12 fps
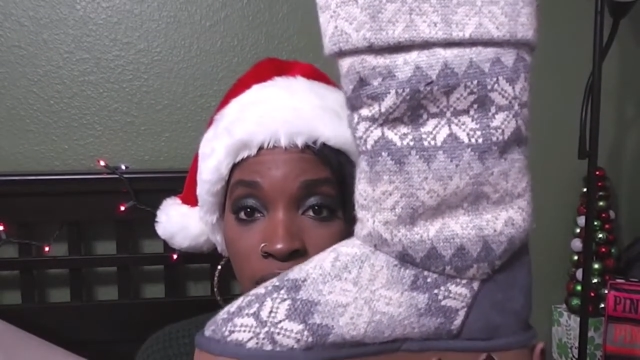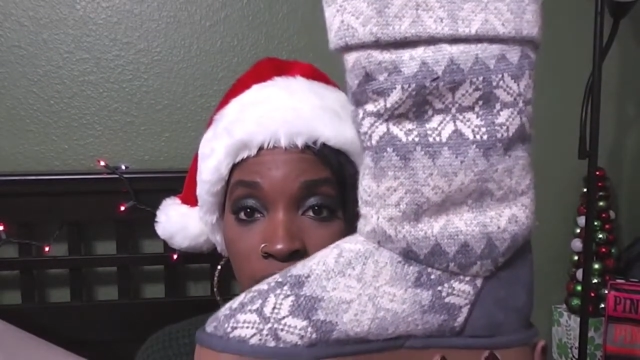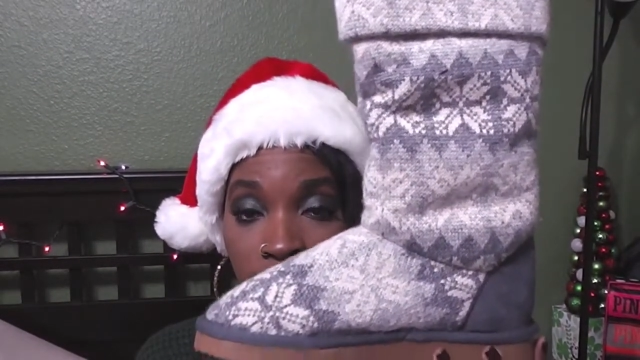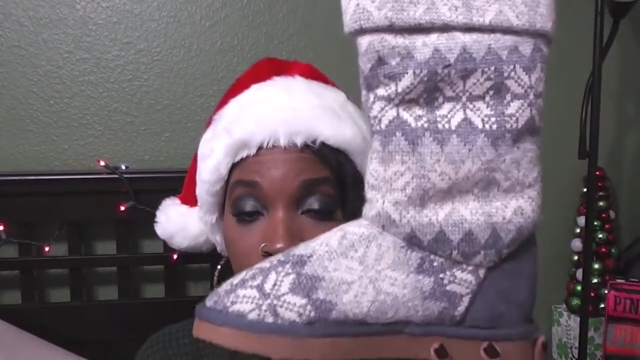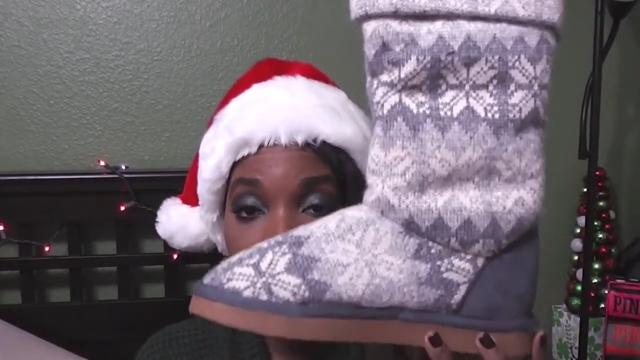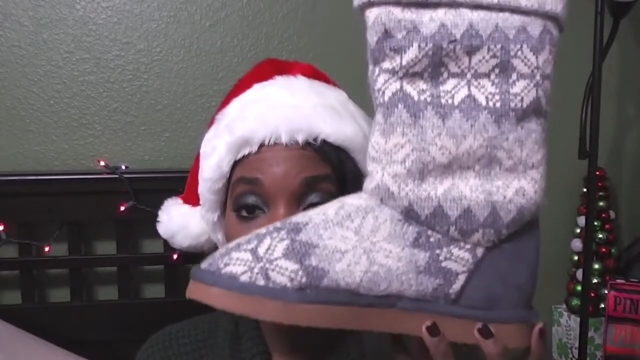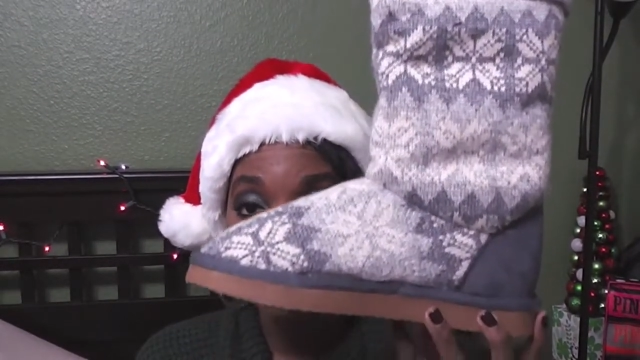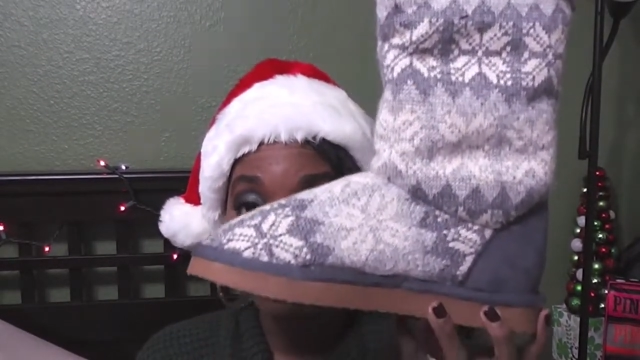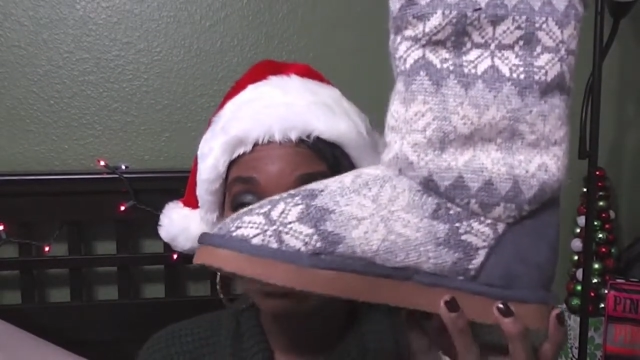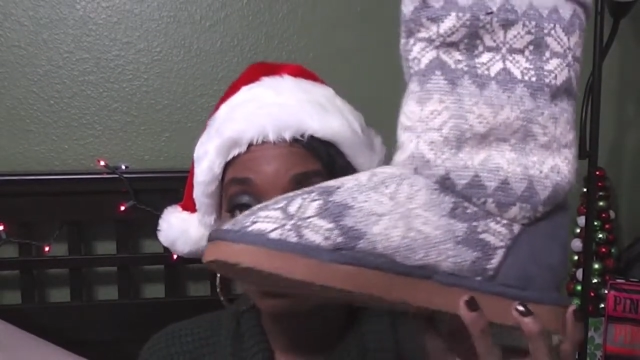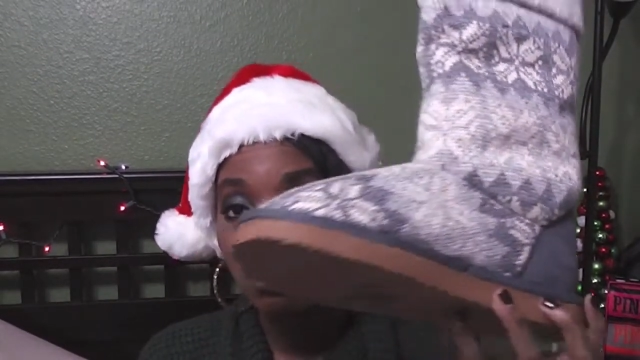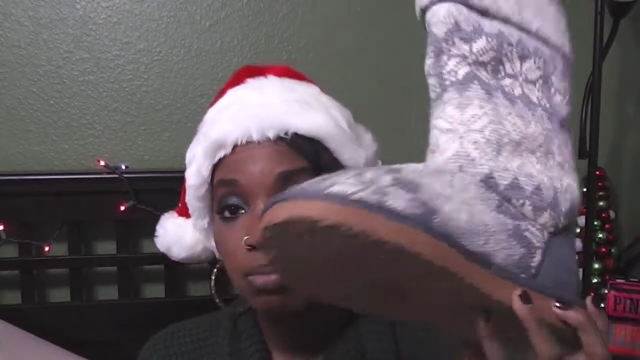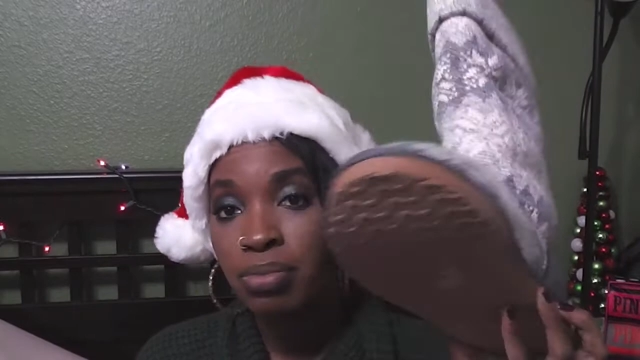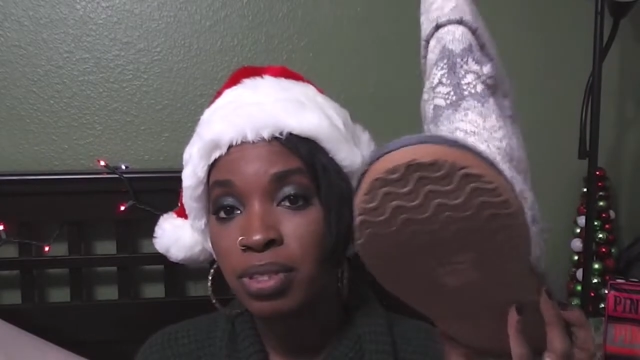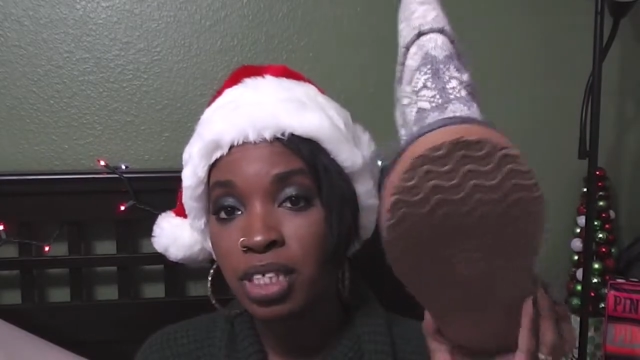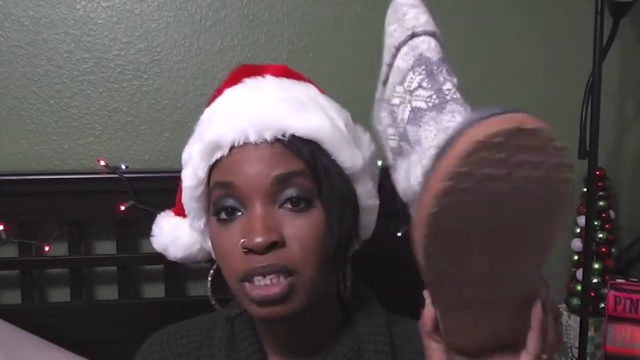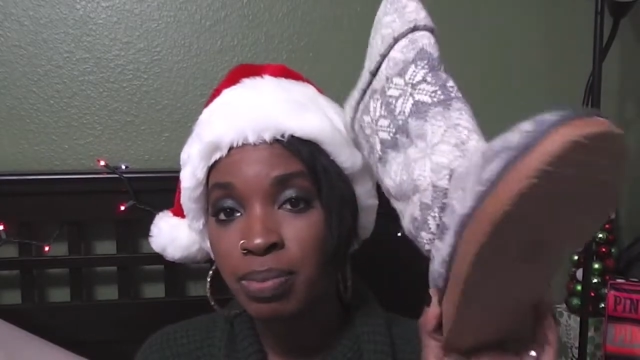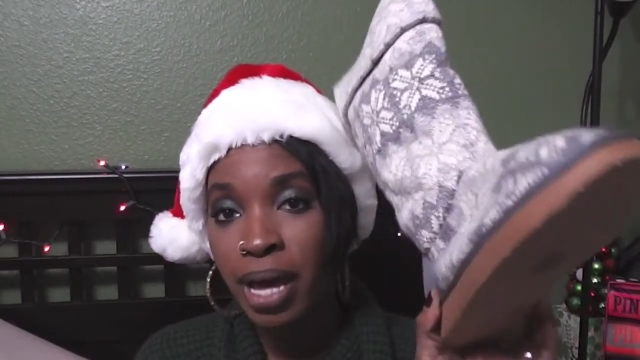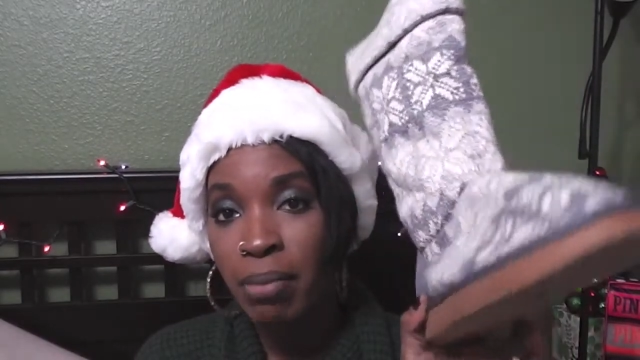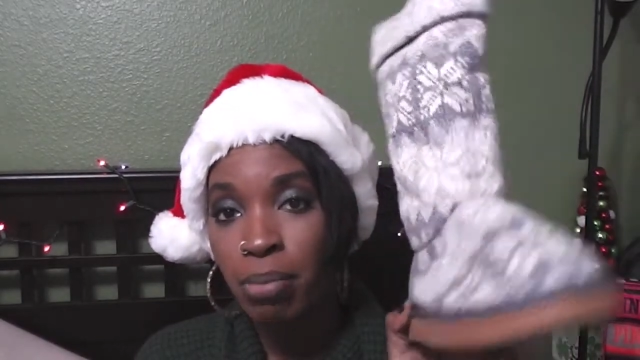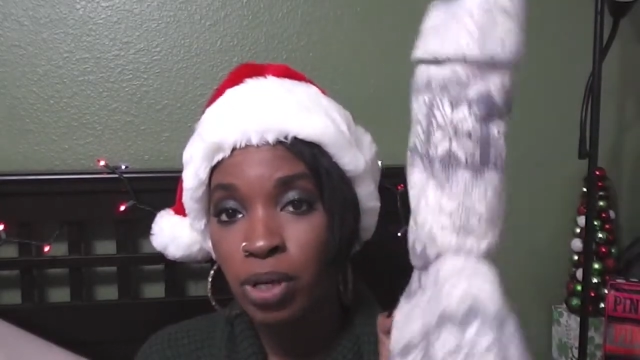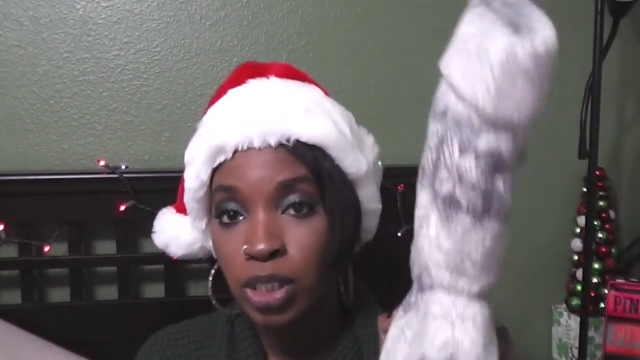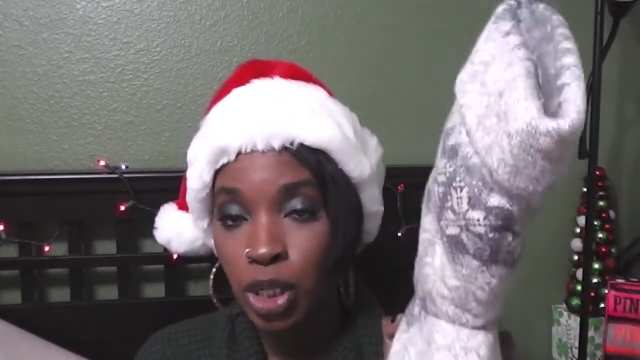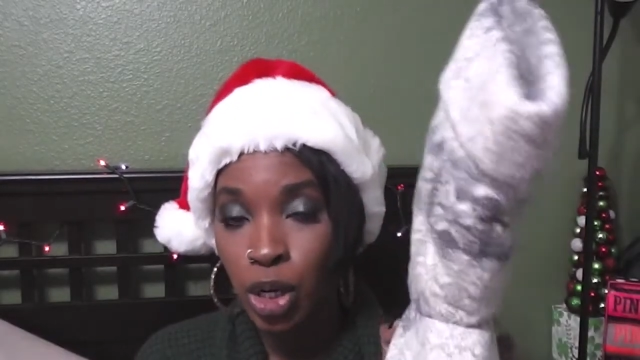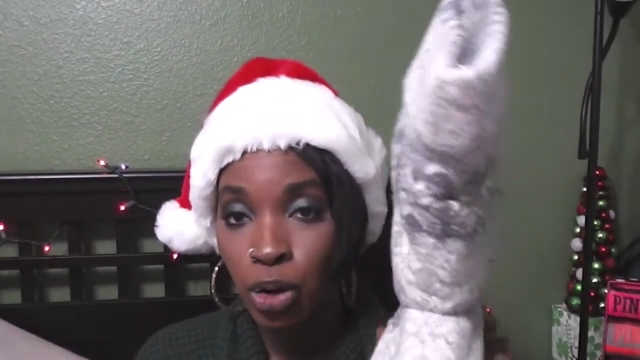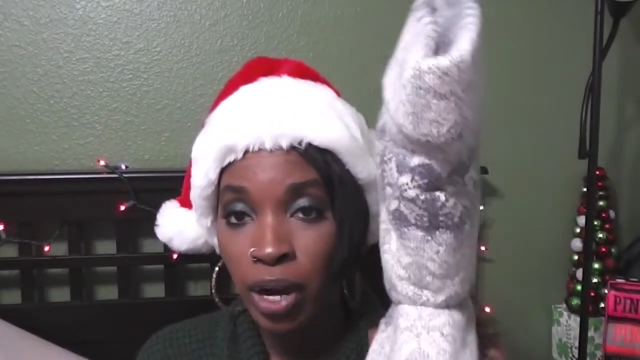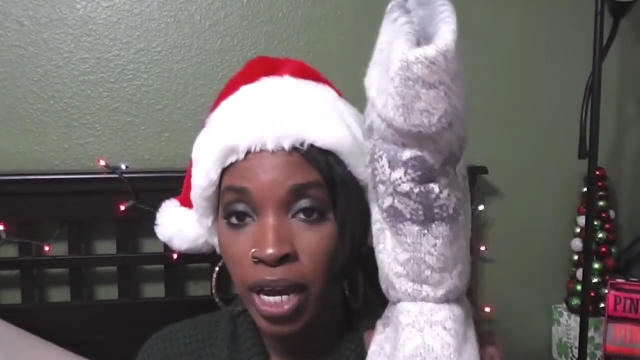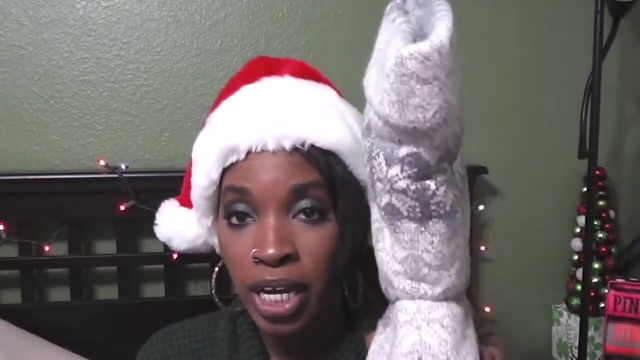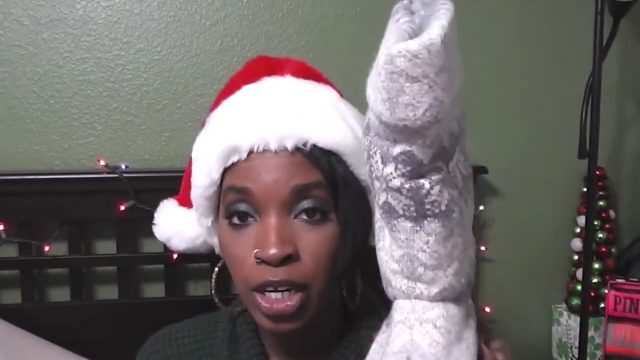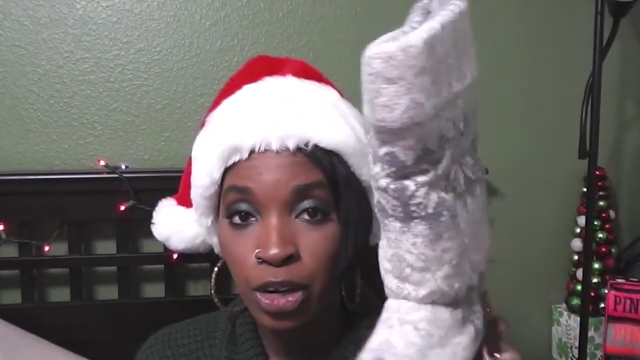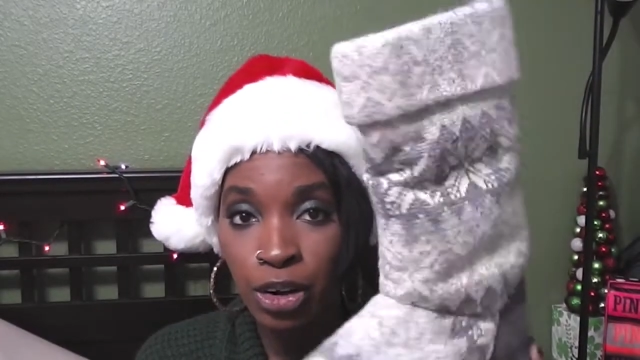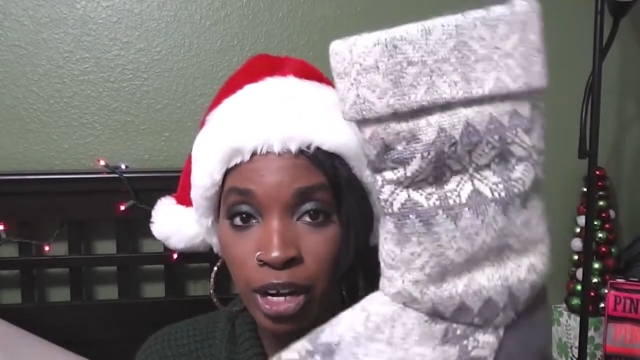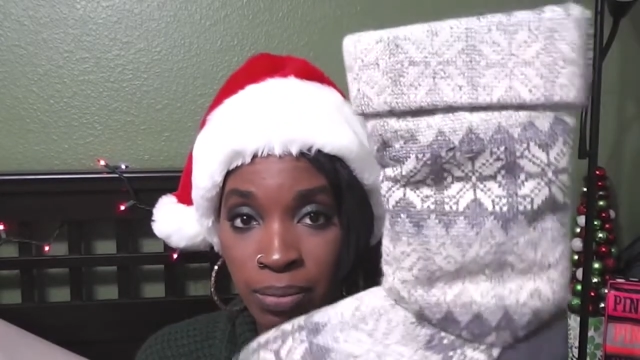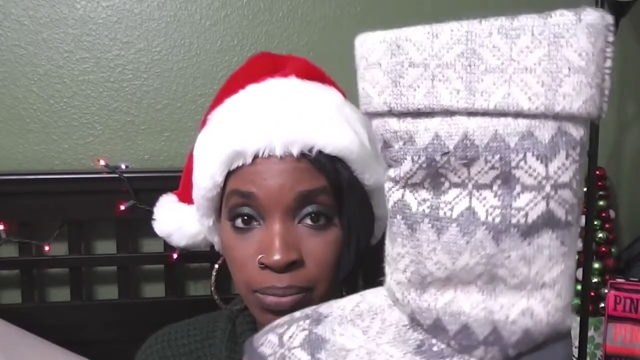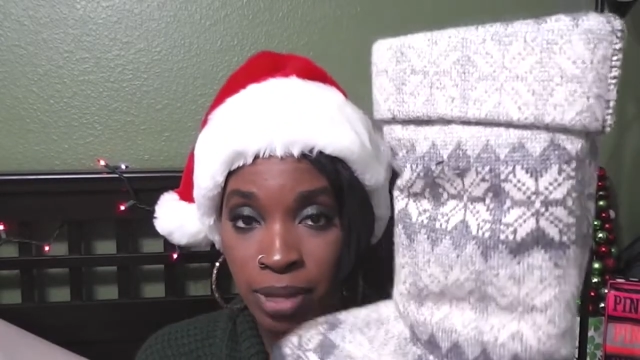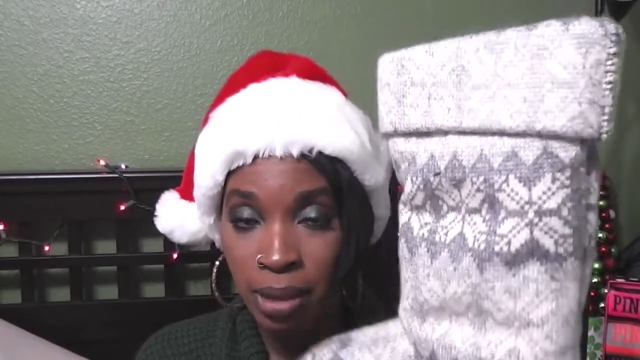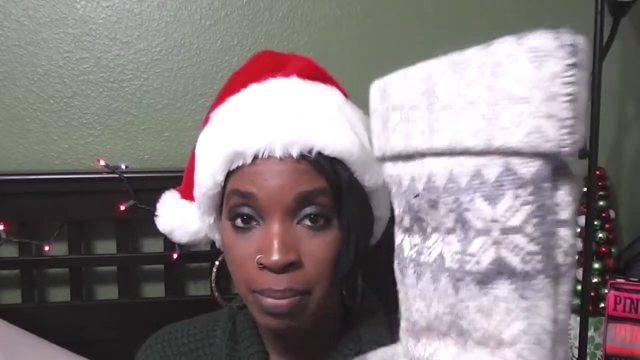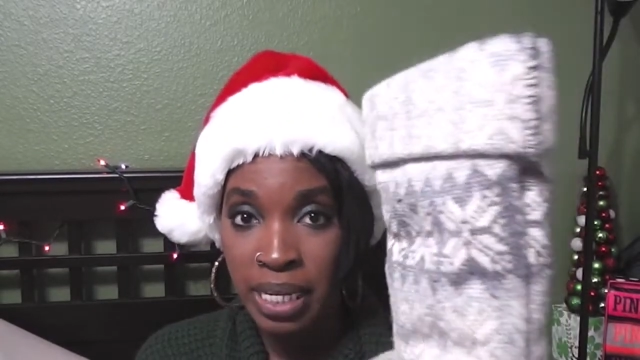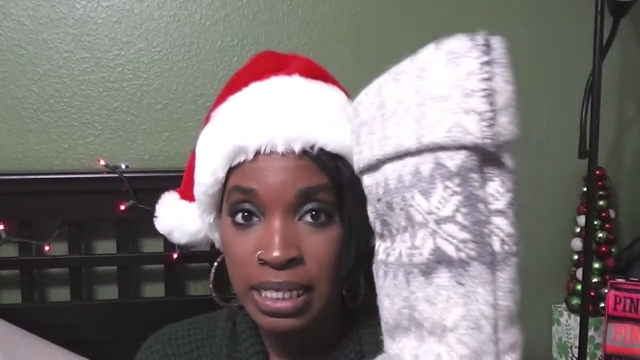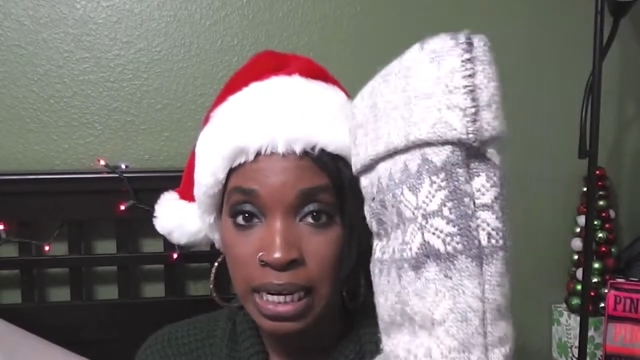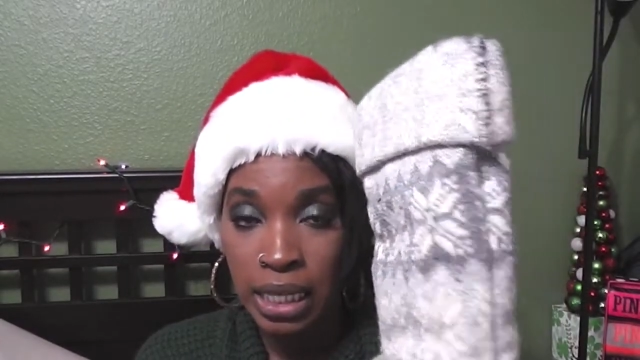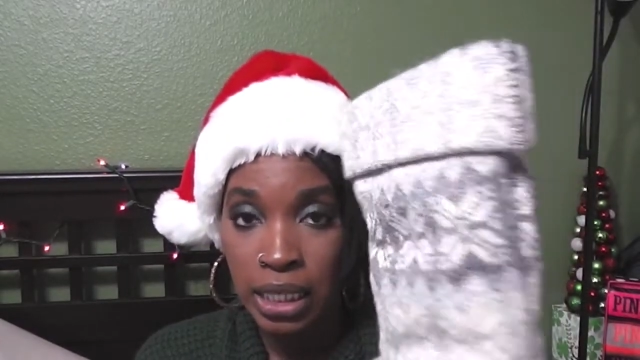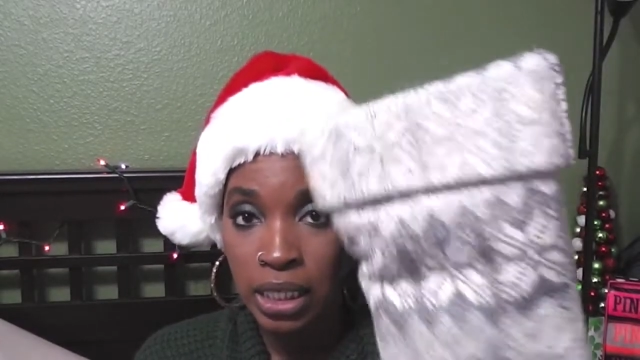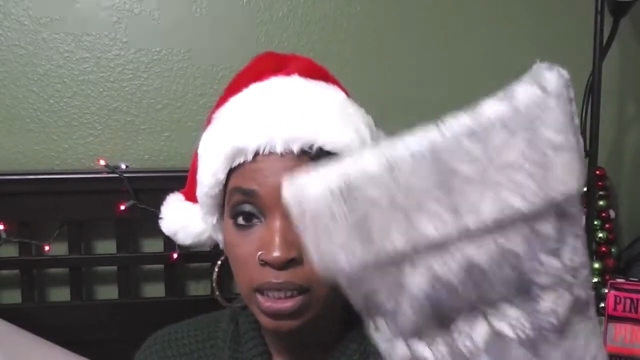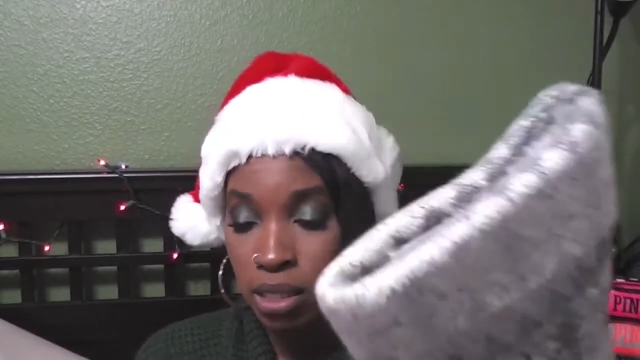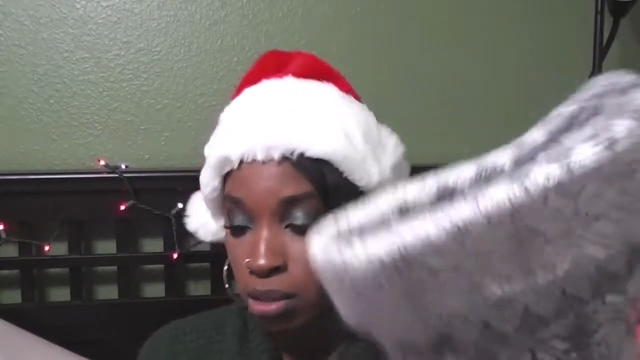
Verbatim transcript: let me know. These bad boys are gray and cream. Let me tell it.